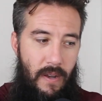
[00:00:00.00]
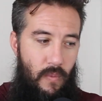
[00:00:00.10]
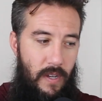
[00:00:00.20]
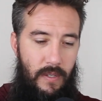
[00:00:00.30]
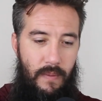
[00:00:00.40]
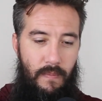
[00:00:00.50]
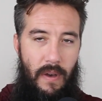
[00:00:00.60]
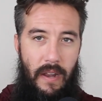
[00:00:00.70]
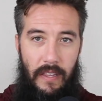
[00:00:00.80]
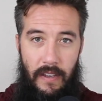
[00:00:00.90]
to wish
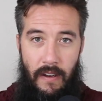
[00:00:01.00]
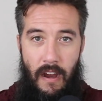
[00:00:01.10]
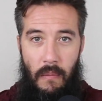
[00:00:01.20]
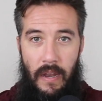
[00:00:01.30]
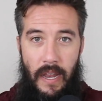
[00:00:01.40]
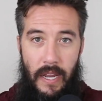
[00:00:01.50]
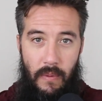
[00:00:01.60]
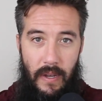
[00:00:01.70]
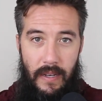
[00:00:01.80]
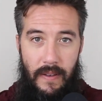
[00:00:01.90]
bodily harm on
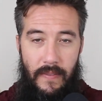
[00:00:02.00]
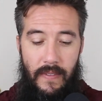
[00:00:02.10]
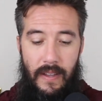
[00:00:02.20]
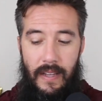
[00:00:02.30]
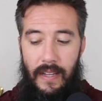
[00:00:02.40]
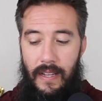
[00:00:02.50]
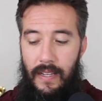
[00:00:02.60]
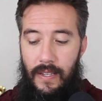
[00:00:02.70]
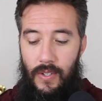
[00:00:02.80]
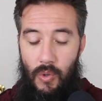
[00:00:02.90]
anyone.
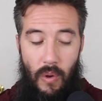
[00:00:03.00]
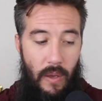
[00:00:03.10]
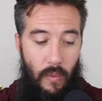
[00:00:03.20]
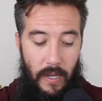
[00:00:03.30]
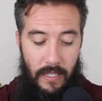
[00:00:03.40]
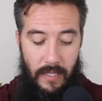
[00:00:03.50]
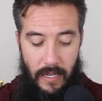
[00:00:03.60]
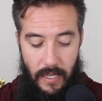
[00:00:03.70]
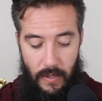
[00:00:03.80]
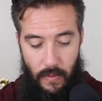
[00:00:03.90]
Do I wish
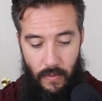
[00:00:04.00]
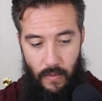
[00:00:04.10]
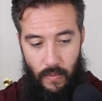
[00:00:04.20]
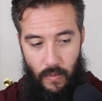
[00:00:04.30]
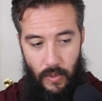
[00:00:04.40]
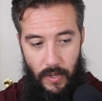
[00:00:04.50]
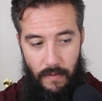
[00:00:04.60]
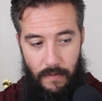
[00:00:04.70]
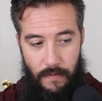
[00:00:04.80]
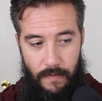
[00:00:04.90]
that he would
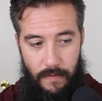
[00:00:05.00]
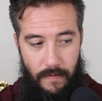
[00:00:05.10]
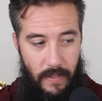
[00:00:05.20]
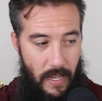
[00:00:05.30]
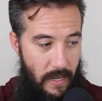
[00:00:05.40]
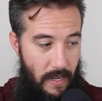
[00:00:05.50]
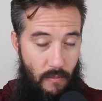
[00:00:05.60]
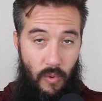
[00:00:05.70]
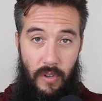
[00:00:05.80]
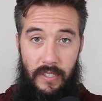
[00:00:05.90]
have taken it
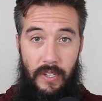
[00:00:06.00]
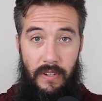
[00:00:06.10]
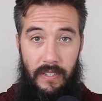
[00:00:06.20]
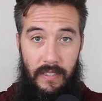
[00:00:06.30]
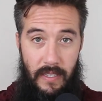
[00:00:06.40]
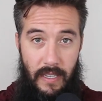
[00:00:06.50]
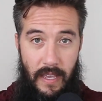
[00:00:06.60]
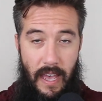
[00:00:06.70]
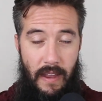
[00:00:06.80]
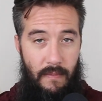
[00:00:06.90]
more seriously,
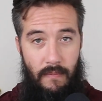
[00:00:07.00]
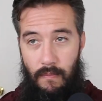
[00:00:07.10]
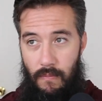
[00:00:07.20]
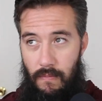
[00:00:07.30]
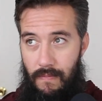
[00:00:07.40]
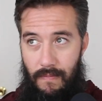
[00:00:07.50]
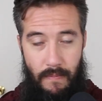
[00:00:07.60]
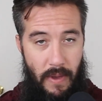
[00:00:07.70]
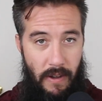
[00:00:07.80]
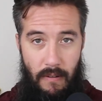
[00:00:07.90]
had a
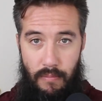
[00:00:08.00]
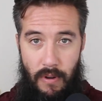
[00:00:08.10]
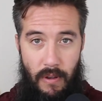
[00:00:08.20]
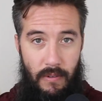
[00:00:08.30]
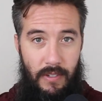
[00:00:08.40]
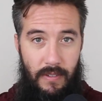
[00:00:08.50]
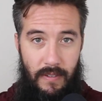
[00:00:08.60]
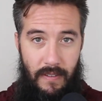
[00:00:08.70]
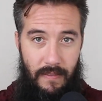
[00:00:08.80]
better approach